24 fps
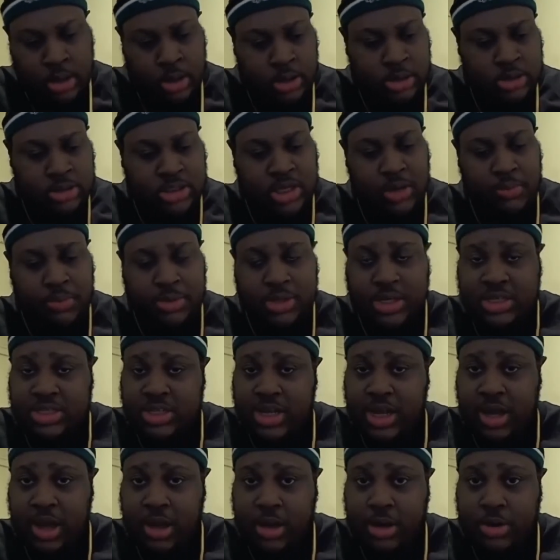see what this
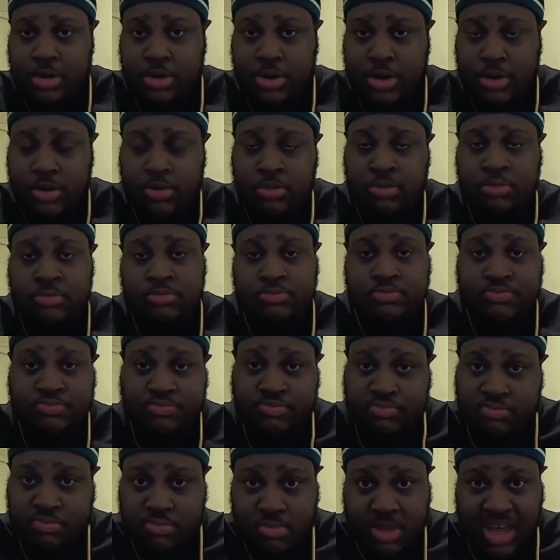nigga can do,
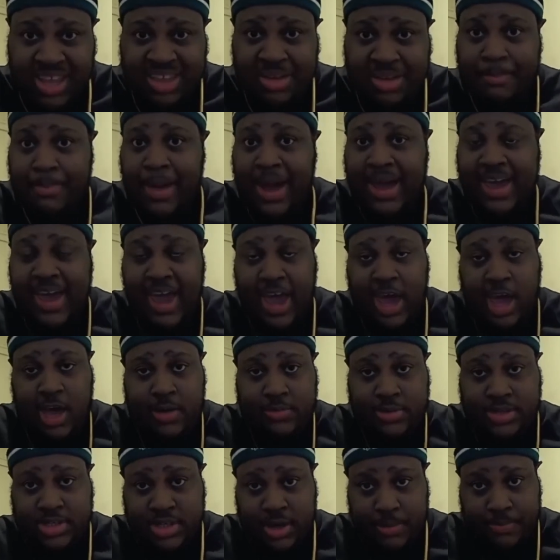and you might
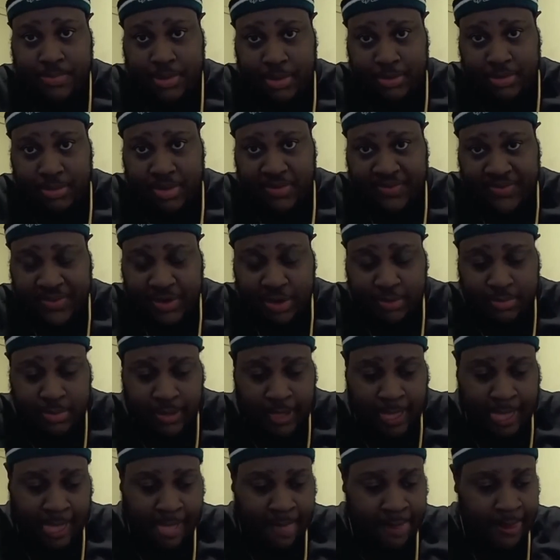have something. You feel
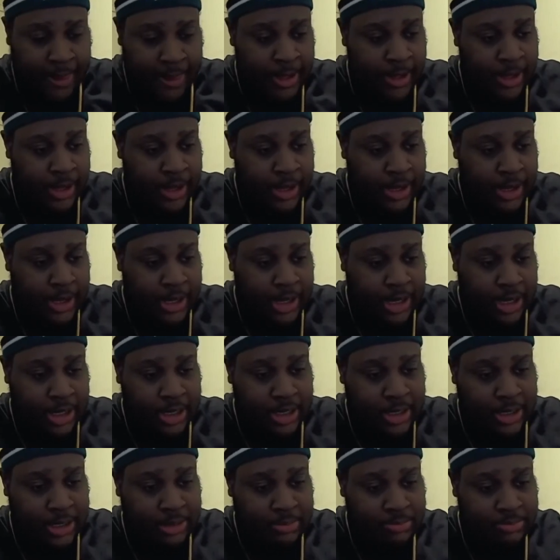me?
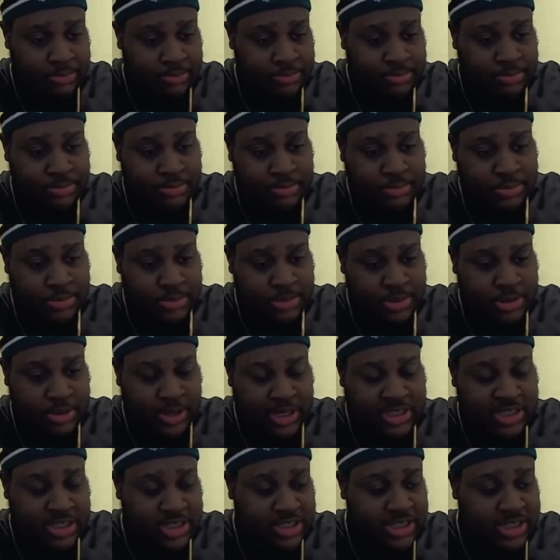So
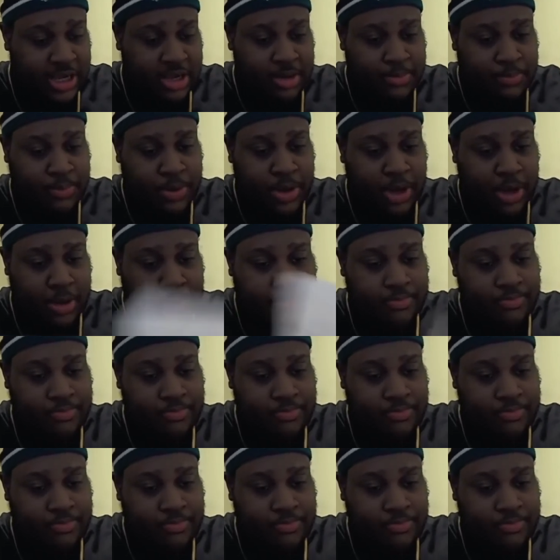that's the second pick.